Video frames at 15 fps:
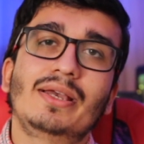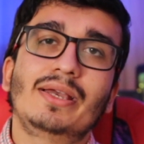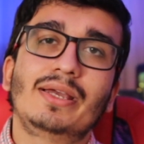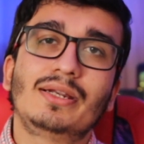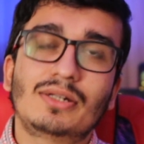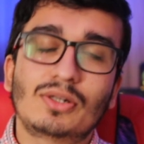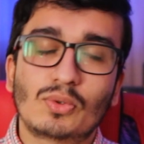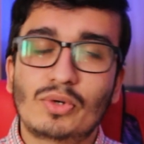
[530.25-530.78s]

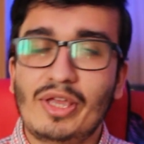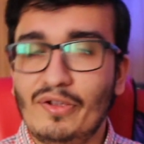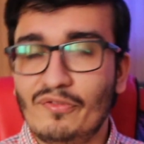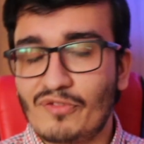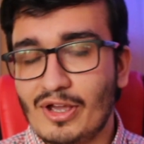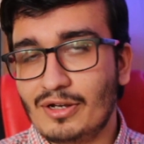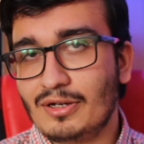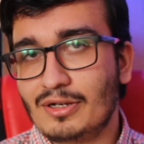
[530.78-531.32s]
including
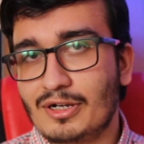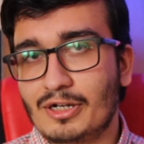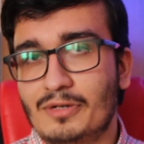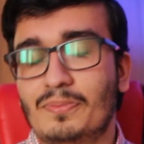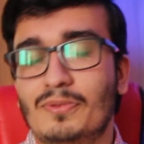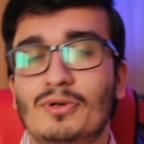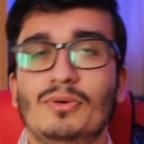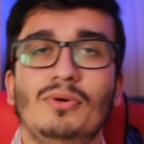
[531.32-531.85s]
Final
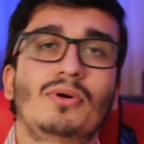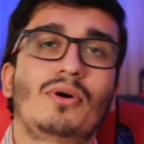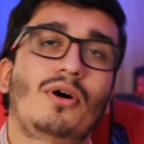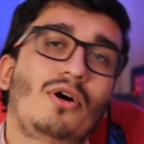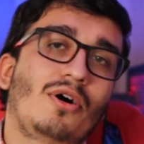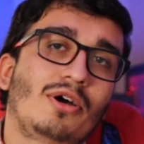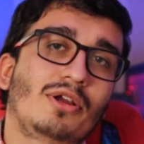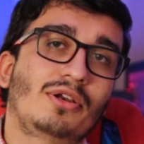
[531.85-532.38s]
Cut Pro
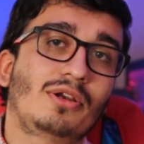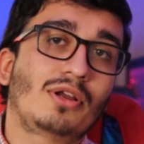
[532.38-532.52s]
or